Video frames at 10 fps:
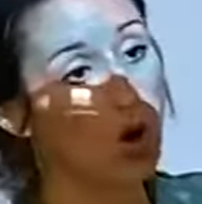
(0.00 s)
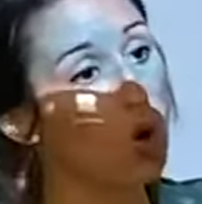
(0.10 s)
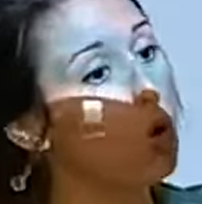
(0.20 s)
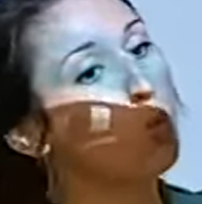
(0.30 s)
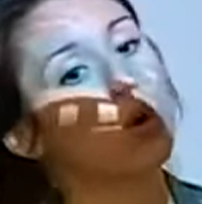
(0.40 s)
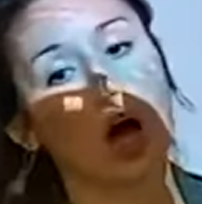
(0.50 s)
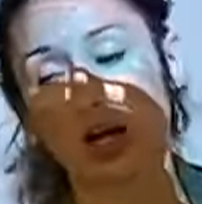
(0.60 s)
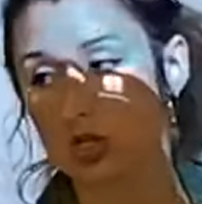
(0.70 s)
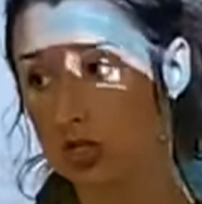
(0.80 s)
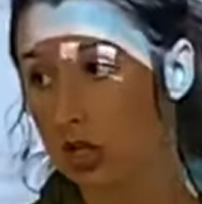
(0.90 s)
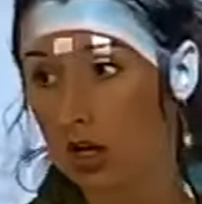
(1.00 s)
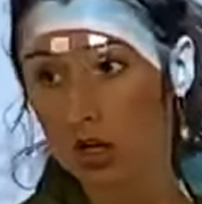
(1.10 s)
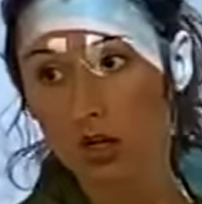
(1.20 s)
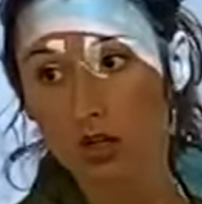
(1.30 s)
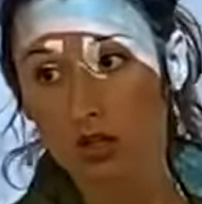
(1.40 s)
oh gosh,
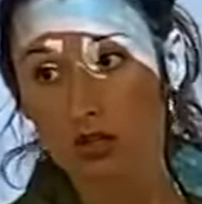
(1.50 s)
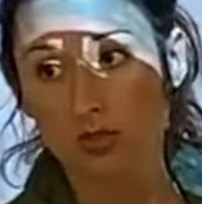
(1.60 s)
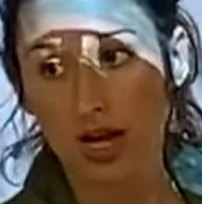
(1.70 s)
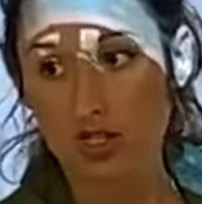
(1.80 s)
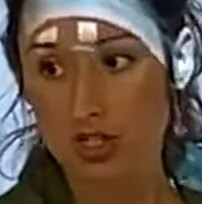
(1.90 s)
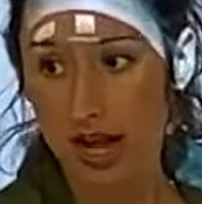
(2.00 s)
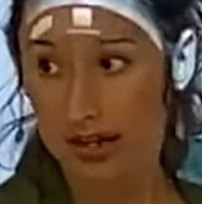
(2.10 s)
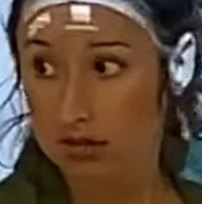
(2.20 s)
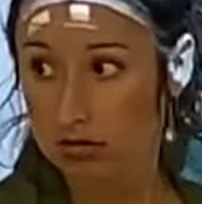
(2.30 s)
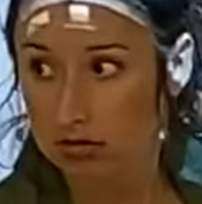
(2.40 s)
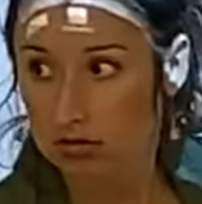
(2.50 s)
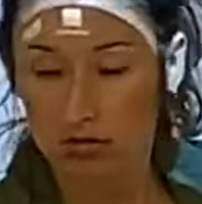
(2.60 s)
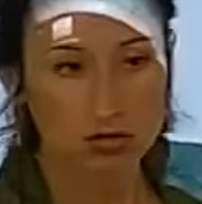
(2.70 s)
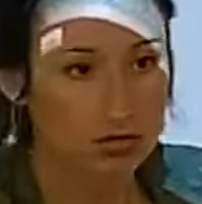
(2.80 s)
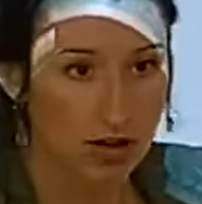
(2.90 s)
too bad she died.
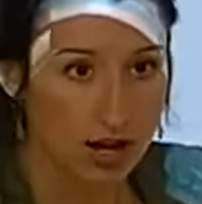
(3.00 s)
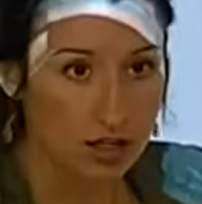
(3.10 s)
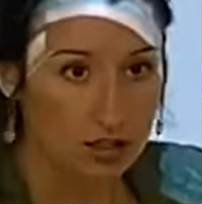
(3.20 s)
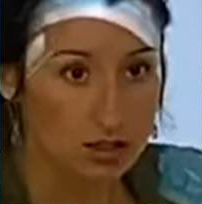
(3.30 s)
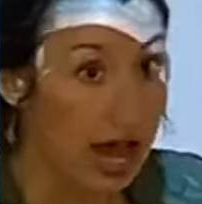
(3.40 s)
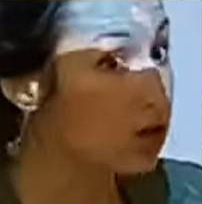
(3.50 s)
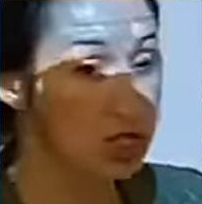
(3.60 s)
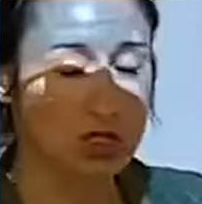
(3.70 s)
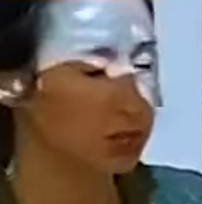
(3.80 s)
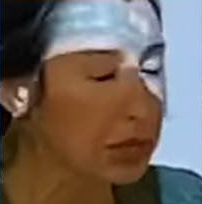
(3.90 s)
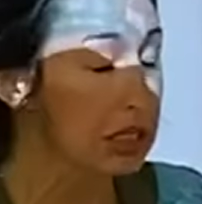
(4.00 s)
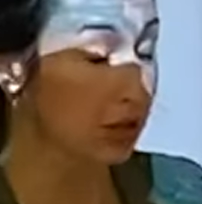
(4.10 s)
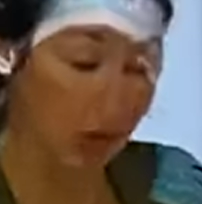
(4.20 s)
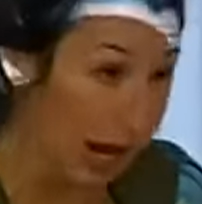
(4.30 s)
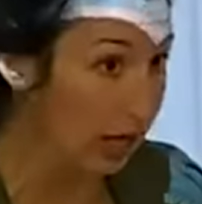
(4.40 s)
Right? Now she's really
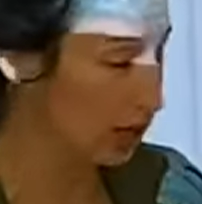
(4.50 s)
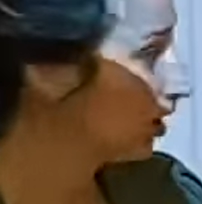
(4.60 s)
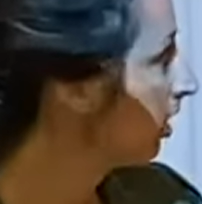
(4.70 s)
great.